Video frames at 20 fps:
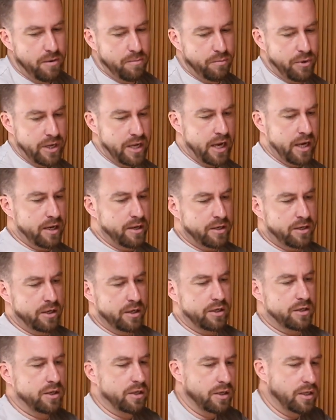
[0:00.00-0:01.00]
But yeah,
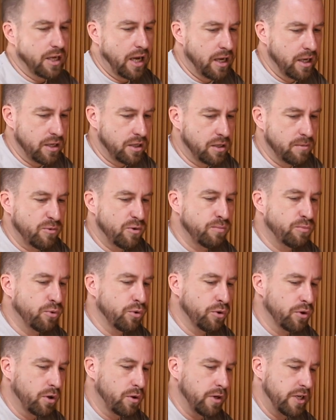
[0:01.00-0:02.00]
to answer the more
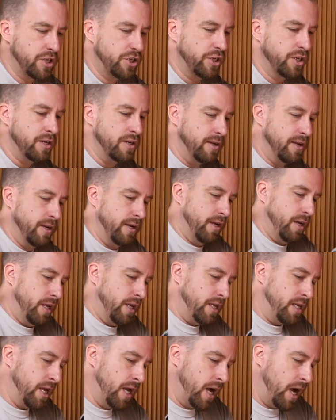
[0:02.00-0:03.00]
broader question,
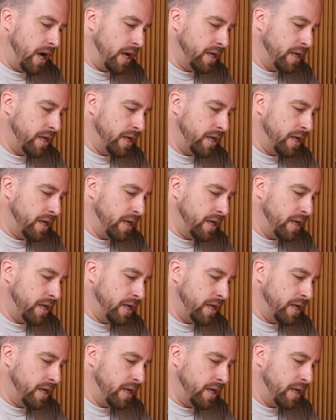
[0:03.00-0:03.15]
yeah,